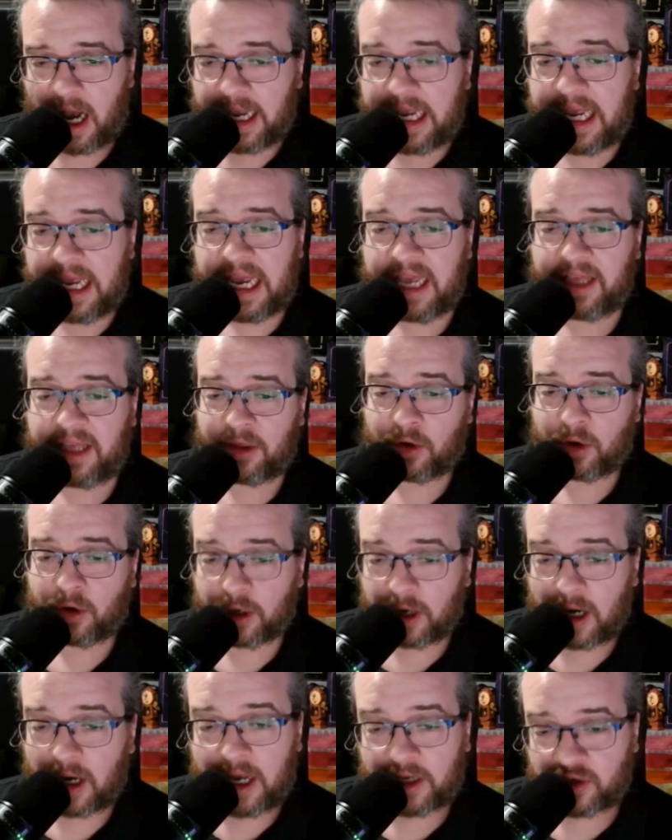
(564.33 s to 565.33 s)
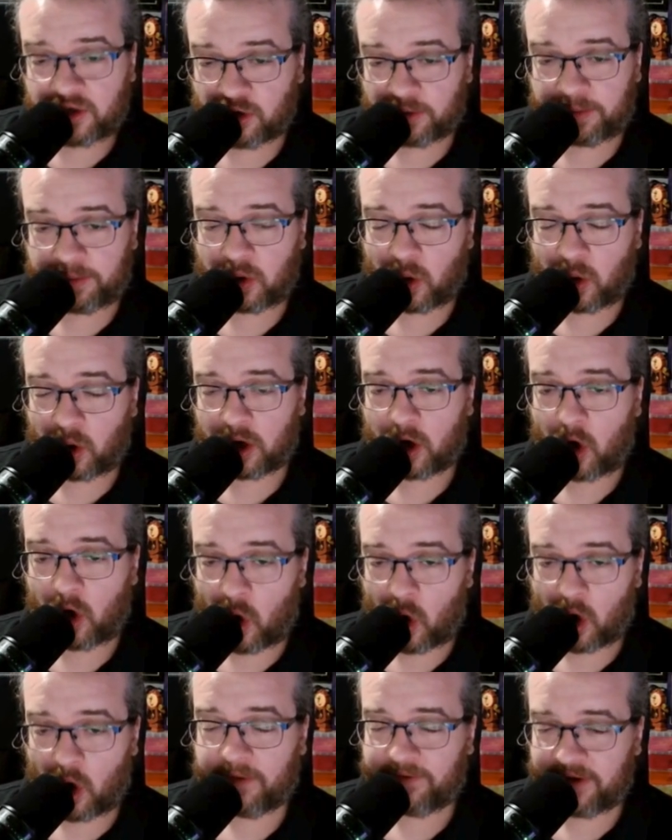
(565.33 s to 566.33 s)
either Troubadour
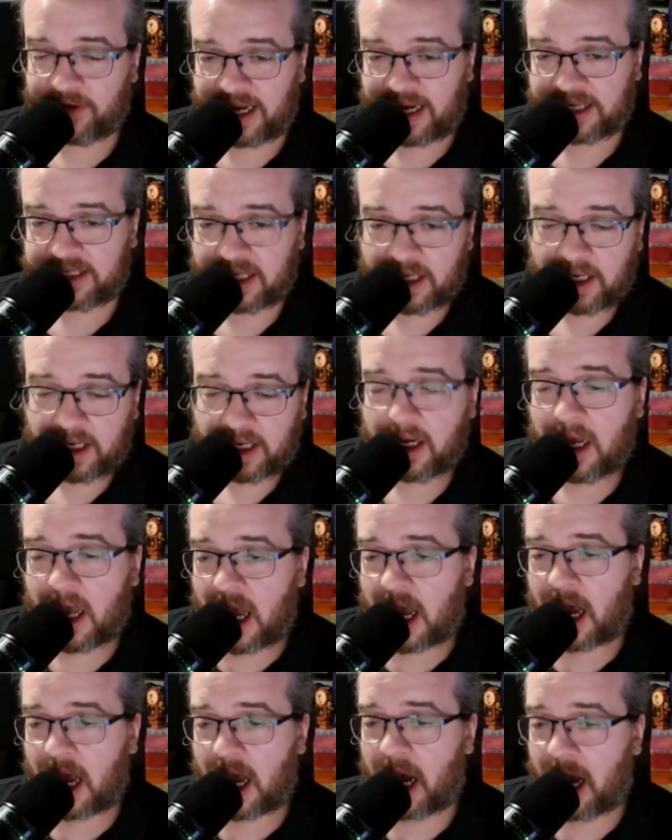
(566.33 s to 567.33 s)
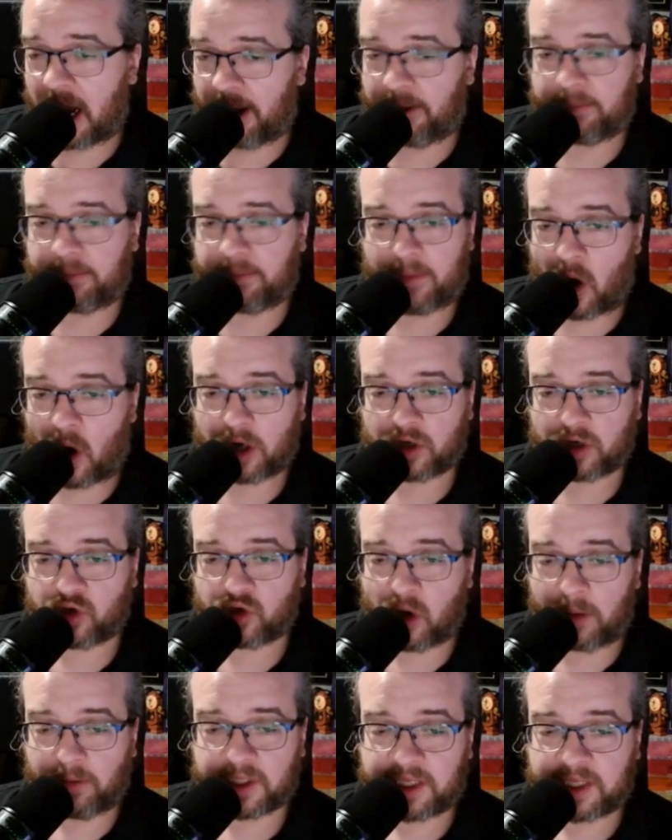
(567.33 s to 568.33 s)
or Vanessa are
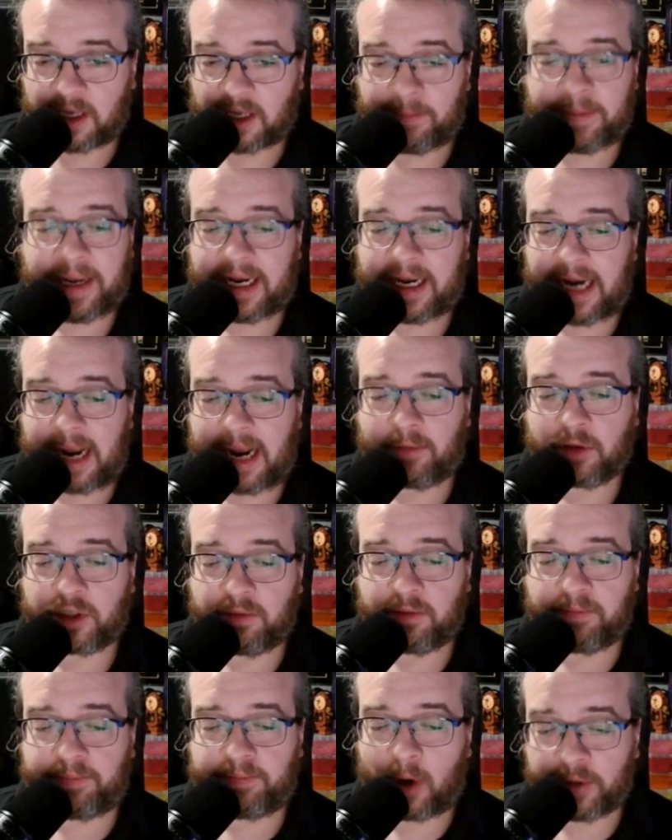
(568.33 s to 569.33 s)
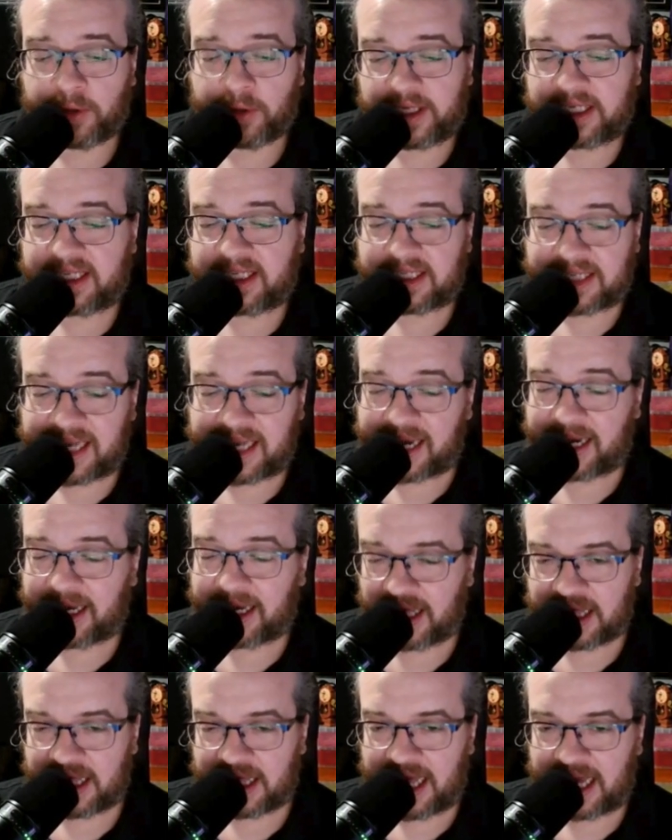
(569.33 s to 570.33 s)
troublesome. Being able to both sing
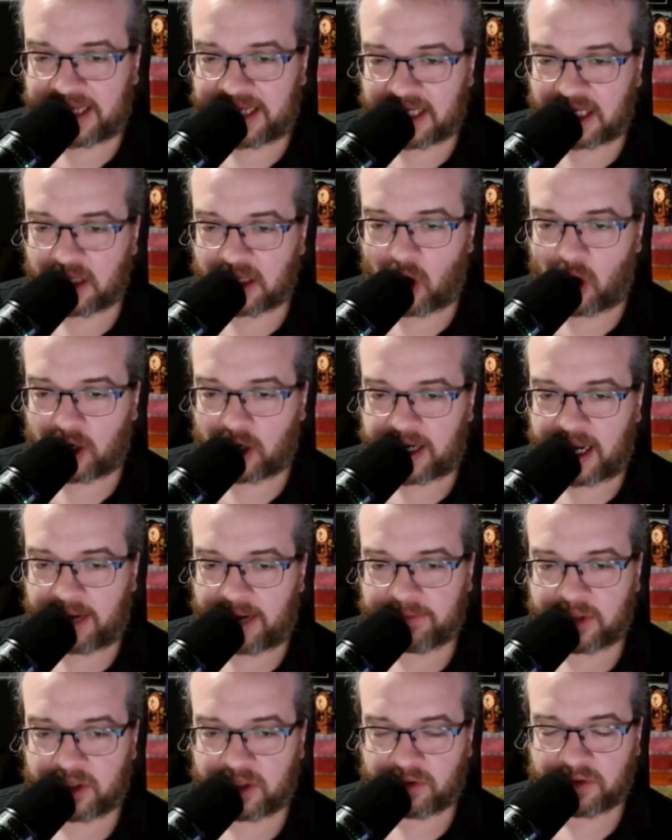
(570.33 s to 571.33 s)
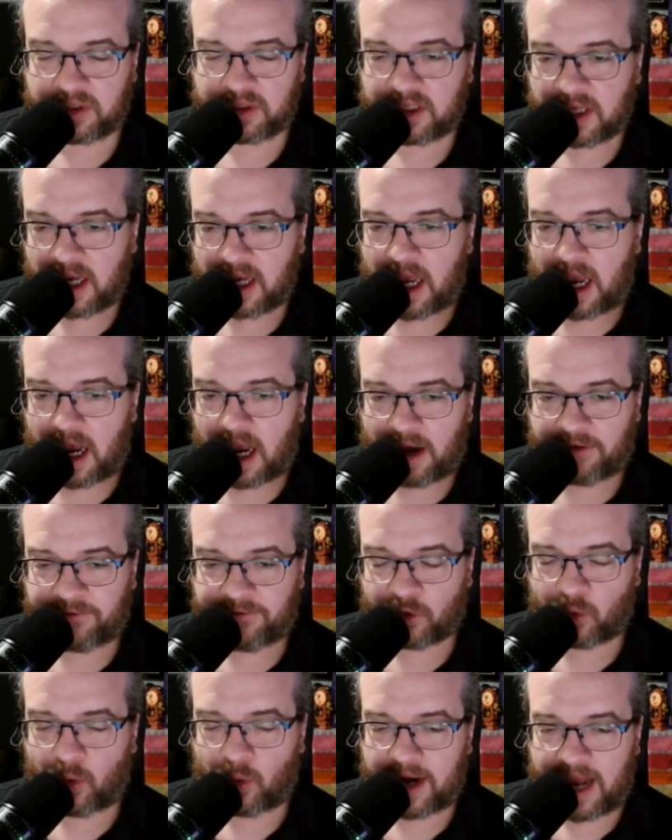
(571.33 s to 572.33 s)
that Along Came Zeus
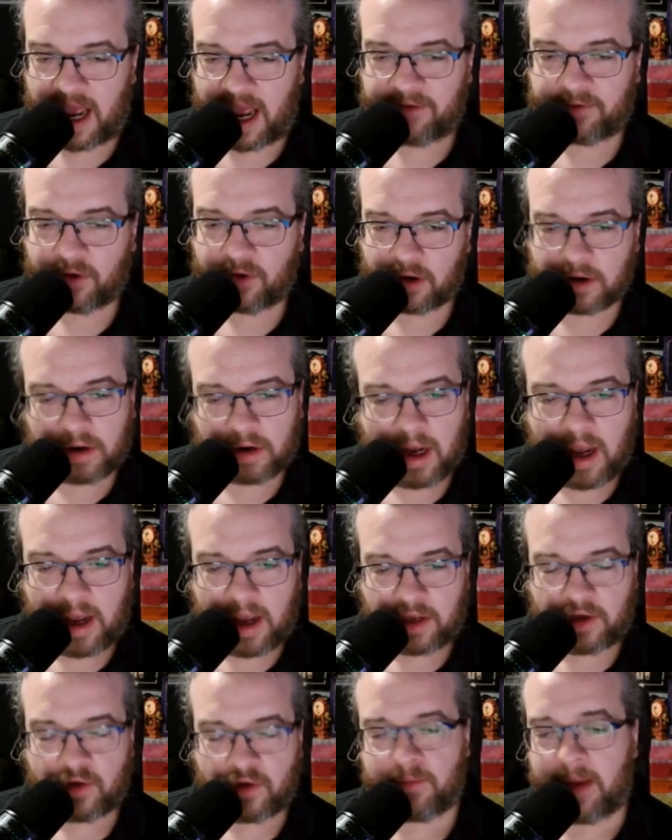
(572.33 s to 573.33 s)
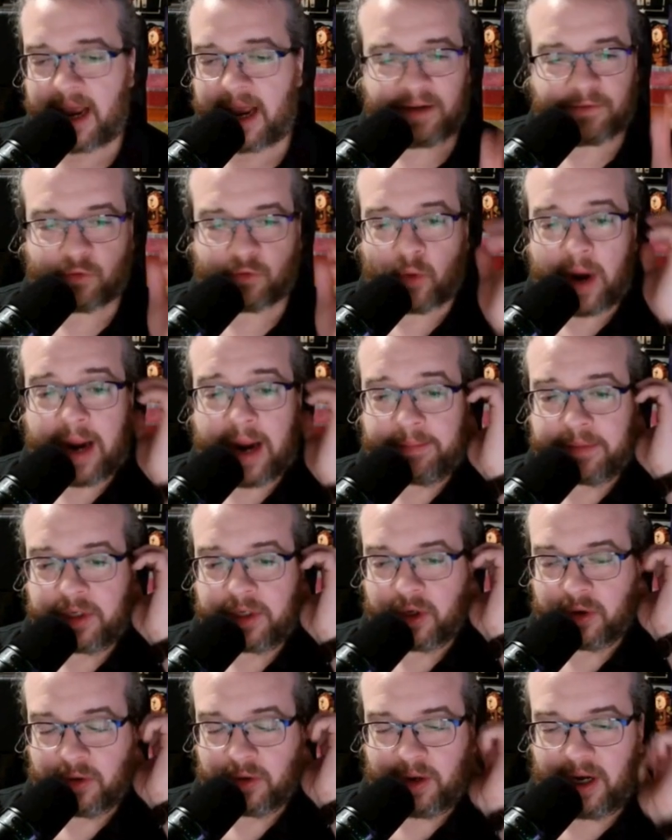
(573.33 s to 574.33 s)
for whatever you may have ramped
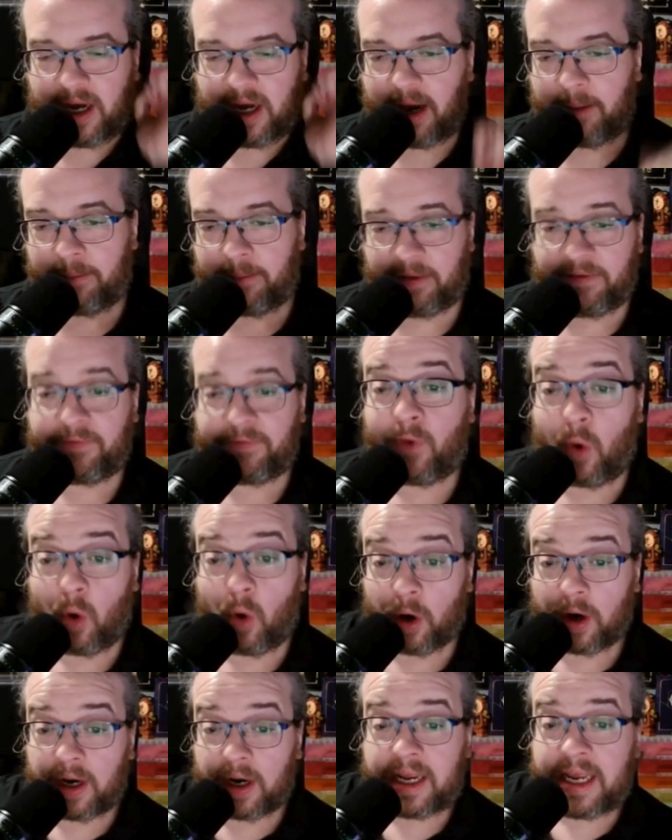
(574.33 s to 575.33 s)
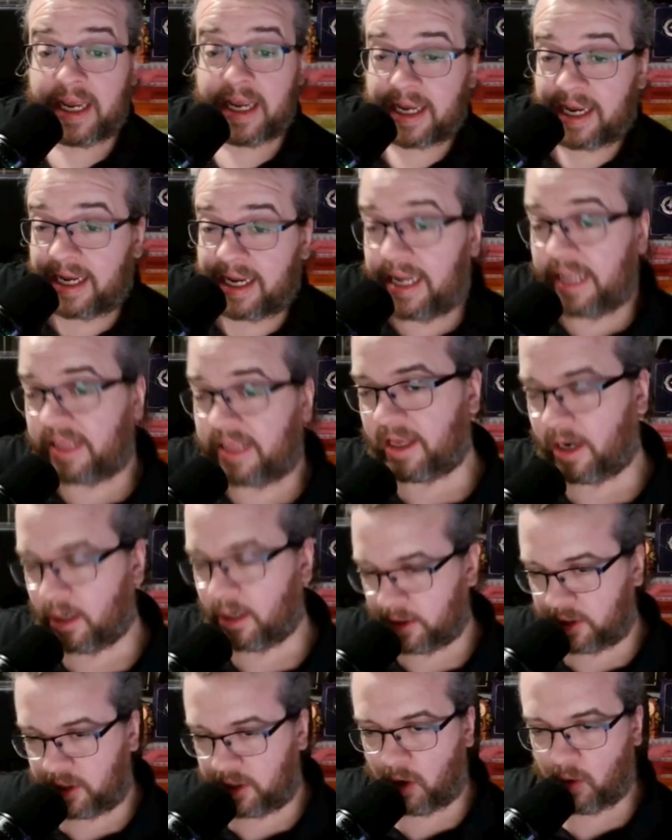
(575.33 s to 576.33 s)
to before he can get there.
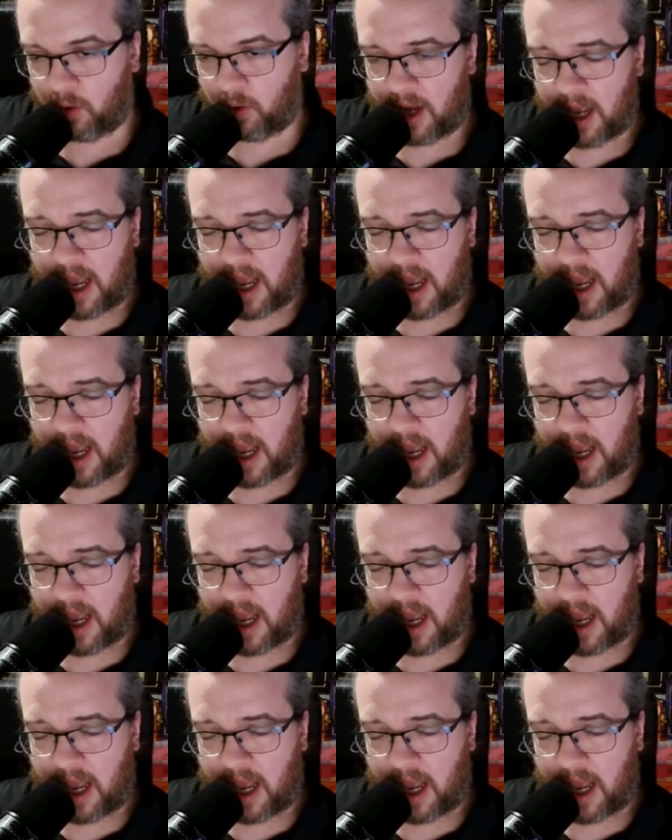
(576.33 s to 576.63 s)
So